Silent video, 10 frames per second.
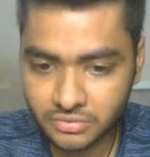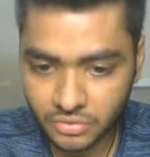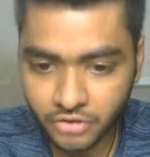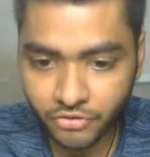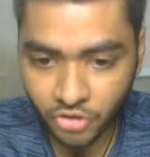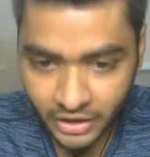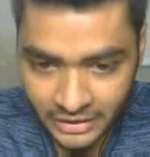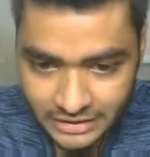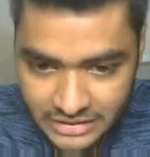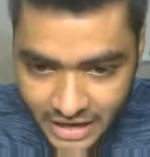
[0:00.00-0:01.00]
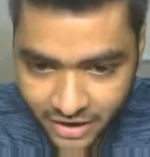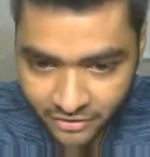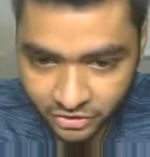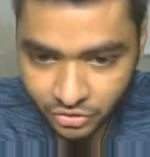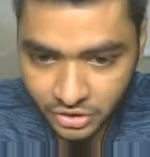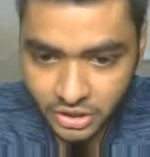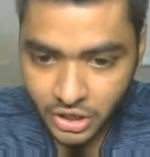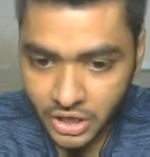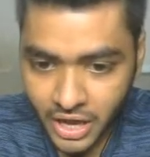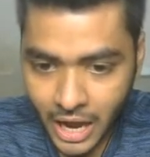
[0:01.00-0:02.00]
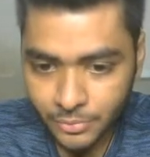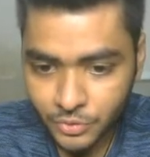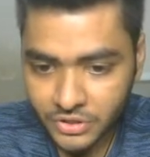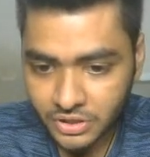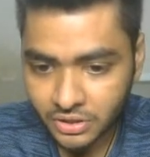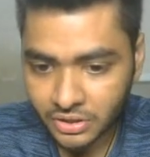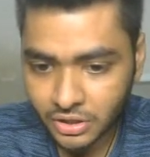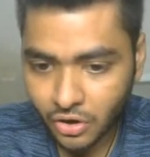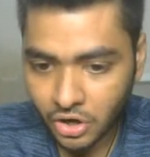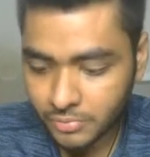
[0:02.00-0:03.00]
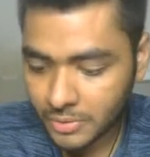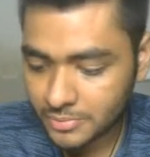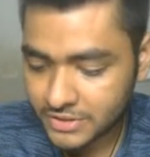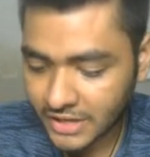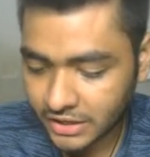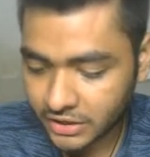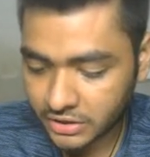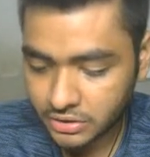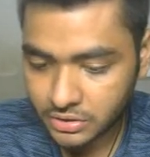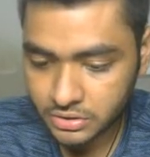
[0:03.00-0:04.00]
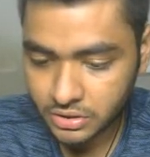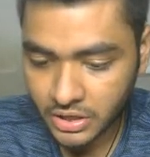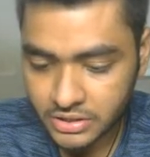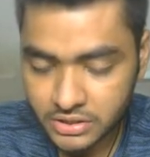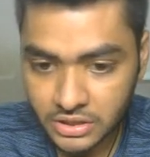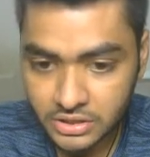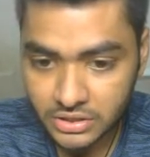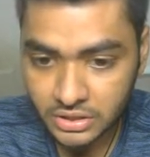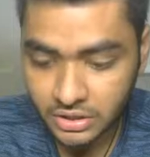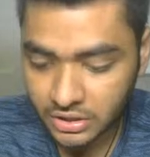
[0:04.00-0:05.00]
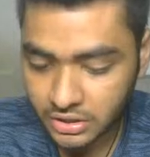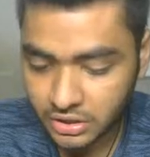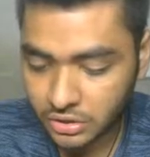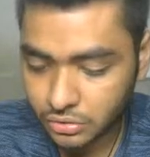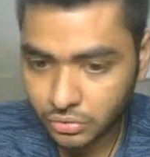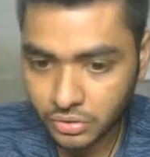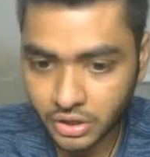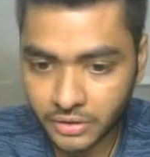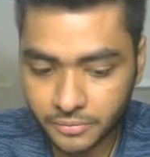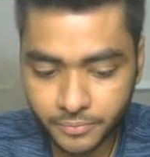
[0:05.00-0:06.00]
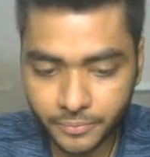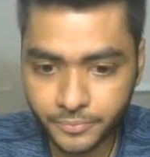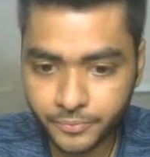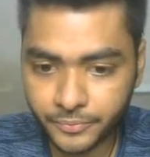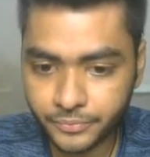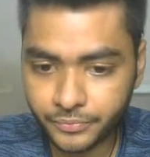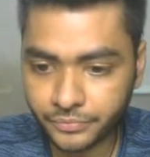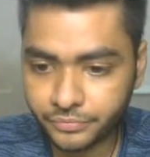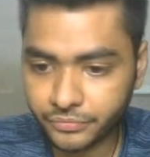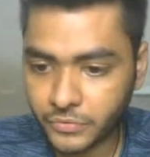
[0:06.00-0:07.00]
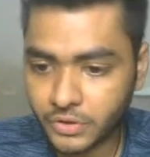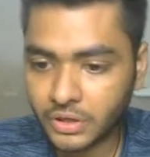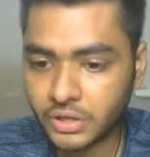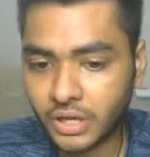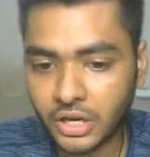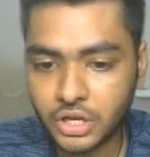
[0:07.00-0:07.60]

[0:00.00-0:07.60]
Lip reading: Okay, for, in this I have actually, I am using the column name sector, sector. Yeah.